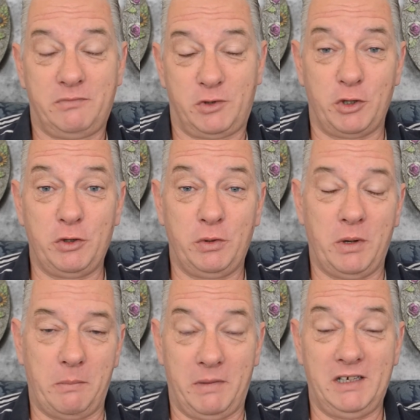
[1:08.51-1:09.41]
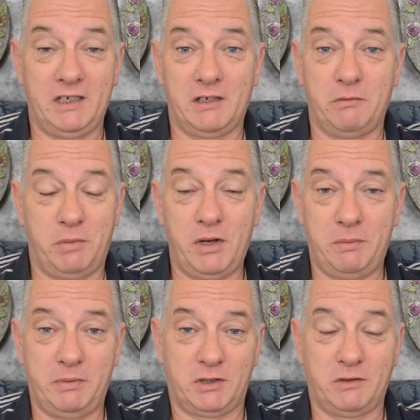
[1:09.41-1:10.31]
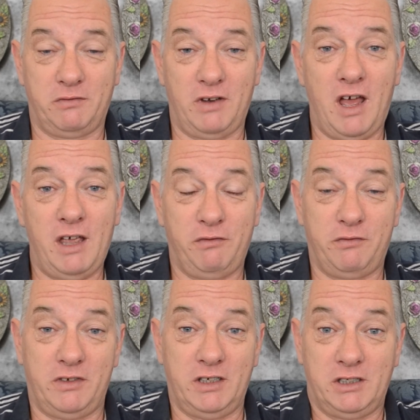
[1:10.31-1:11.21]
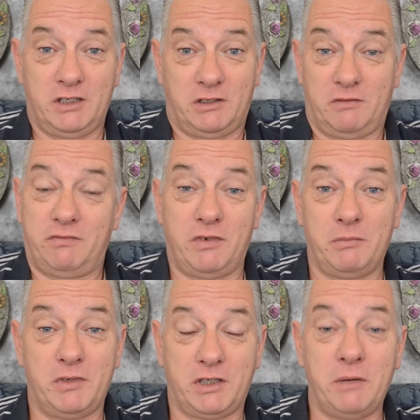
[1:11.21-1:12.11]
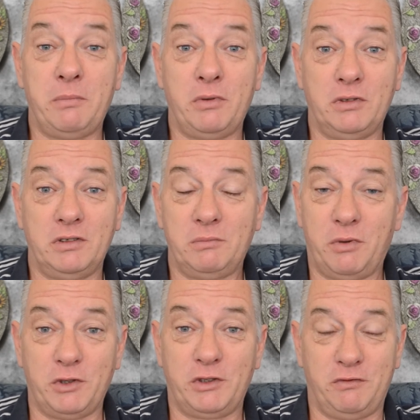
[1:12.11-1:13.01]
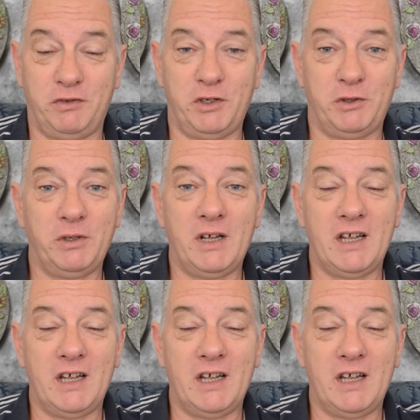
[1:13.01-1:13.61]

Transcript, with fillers: true meaning and purpose of life is from the simple point of view.